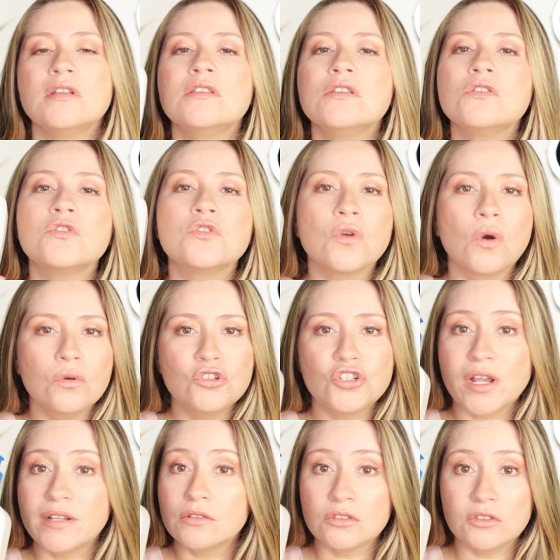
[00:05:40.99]
This is so
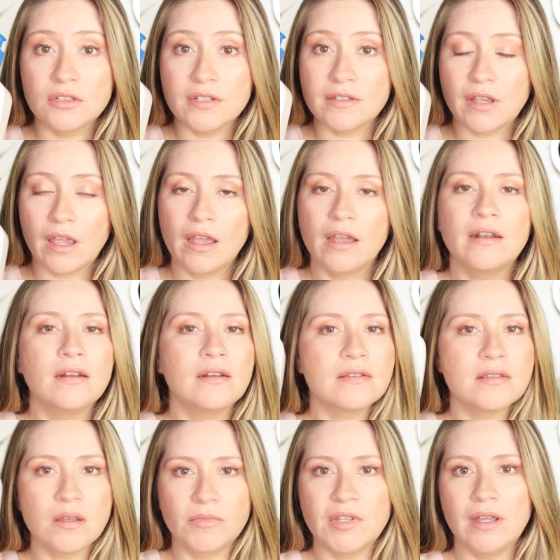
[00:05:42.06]
gentle to the skin, and
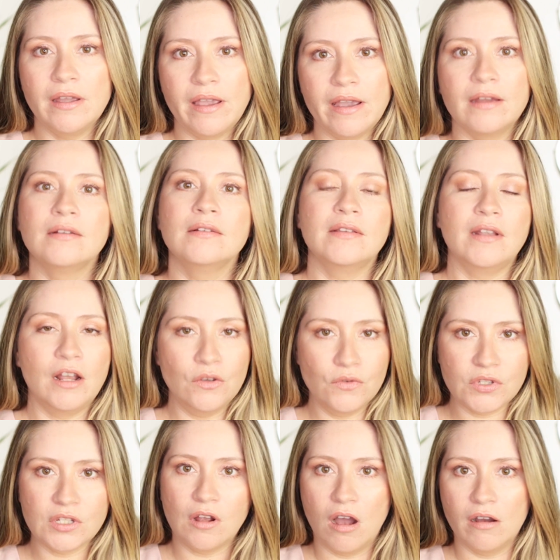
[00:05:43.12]
it's something, again, that I
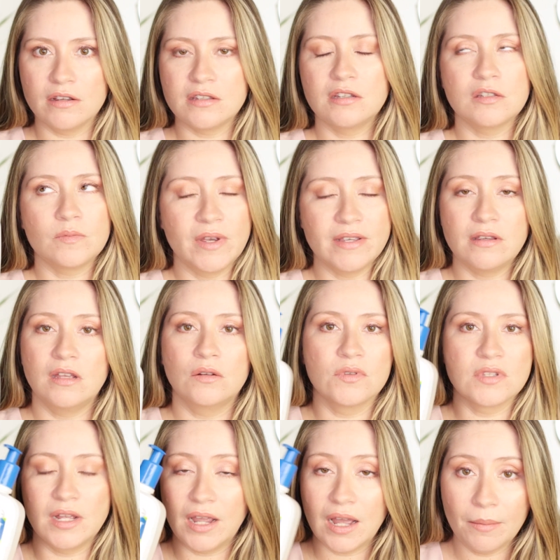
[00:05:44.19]
use in August because my skin
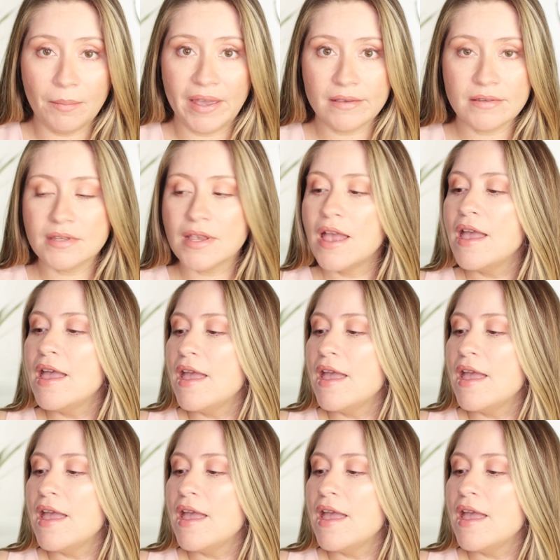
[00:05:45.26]
was like a mess,